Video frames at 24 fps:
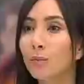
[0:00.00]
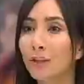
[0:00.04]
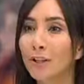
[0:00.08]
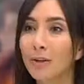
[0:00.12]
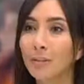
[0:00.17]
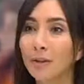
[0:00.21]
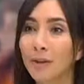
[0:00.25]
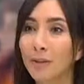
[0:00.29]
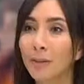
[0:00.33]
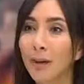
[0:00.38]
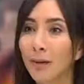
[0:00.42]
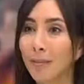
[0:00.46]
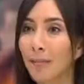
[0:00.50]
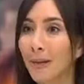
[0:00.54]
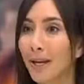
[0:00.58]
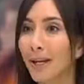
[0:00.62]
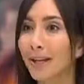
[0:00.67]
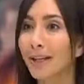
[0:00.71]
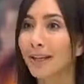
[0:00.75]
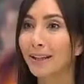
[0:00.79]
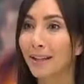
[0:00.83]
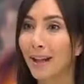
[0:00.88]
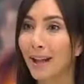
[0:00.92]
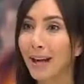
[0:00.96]
what do you mean by
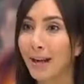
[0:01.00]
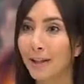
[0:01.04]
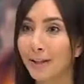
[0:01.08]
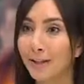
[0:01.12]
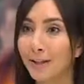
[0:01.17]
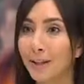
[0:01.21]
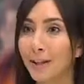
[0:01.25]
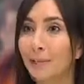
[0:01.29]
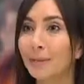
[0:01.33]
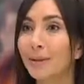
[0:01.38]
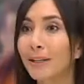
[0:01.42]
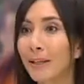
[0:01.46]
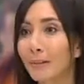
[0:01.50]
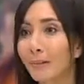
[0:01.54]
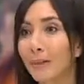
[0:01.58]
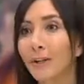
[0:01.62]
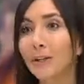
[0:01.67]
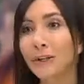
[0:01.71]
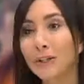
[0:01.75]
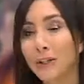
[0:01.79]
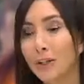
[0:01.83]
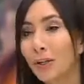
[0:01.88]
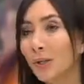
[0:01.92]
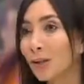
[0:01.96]
being alive? So
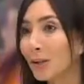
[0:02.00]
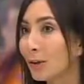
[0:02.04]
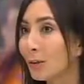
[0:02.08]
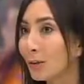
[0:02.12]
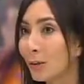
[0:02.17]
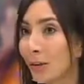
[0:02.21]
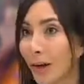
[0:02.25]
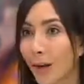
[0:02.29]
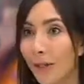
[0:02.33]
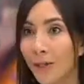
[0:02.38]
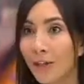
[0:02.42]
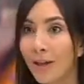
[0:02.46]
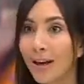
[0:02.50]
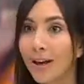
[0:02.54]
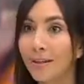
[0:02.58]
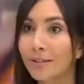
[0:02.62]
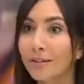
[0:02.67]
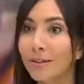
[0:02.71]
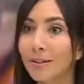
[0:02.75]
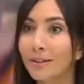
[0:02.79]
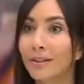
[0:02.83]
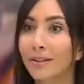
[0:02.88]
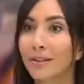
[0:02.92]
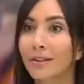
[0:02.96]
living to
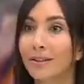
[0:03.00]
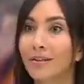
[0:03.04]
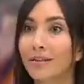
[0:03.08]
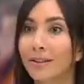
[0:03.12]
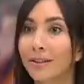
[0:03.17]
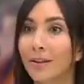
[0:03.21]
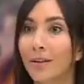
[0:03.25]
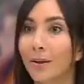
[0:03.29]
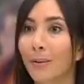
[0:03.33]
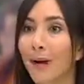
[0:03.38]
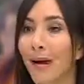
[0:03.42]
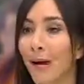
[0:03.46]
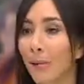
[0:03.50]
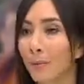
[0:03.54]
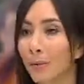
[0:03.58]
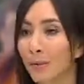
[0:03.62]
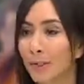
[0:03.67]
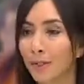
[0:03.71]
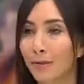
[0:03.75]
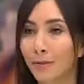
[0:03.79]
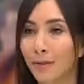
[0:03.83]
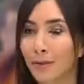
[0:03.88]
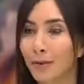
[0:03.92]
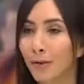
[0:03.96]
1,000, you know, how
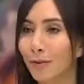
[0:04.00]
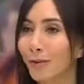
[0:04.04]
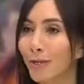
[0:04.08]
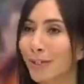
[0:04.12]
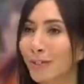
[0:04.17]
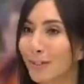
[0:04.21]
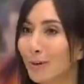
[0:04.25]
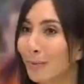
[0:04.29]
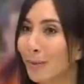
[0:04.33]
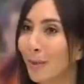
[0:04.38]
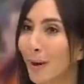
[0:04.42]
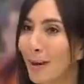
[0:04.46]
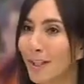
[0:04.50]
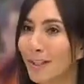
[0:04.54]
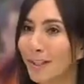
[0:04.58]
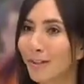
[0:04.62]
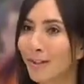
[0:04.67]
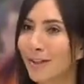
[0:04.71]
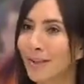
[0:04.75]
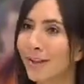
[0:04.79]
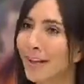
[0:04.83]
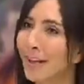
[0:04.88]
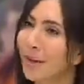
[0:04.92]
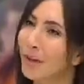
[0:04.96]
much of your original parts are
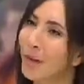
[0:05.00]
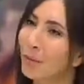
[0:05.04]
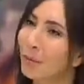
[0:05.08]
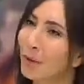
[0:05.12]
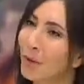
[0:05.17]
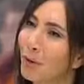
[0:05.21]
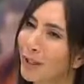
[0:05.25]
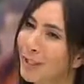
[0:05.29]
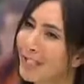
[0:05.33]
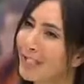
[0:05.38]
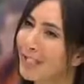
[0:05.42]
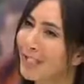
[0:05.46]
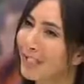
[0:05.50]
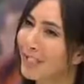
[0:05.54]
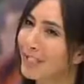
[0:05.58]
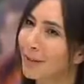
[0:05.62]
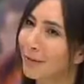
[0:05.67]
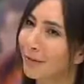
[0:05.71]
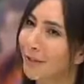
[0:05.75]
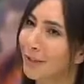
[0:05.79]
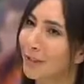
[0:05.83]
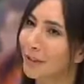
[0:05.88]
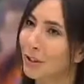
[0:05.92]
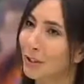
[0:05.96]
in there and what is
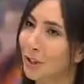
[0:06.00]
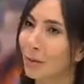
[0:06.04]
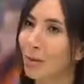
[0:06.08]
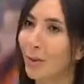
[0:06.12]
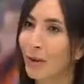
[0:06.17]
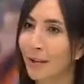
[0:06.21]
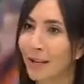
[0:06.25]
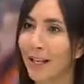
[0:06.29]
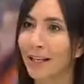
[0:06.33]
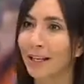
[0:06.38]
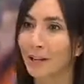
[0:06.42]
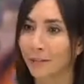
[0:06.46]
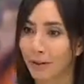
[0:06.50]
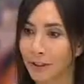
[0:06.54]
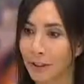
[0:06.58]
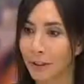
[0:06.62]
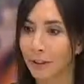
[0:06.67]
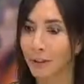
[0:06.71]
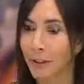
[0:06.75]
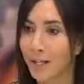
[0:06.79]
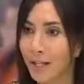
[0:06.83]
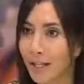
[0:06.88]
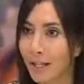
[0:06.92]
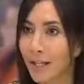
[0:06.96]
living? Do you want that living to
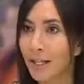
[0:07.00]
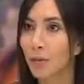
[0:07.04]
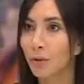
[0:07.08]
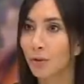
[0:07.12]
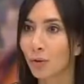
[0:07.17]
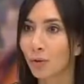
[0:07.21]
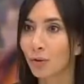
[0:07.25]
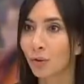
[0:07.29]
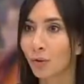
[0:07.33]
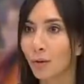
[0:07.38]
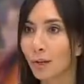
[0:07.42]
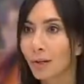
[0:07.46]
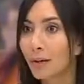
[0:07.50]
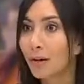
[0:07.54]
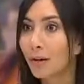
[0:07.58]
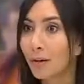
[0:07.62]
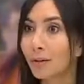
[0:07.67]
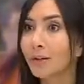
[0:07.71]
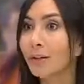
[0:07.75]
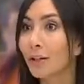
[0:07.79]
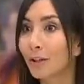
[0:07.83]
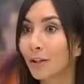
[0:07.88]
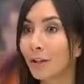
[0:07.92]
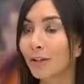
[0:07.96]
be in your...
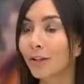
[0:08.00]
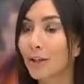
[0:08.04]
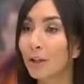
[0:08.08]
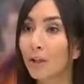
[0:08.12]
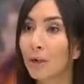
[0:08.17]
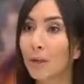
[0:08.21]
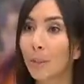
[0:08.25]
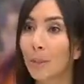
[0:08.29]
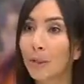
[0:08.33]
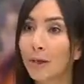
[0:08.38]
You know, in your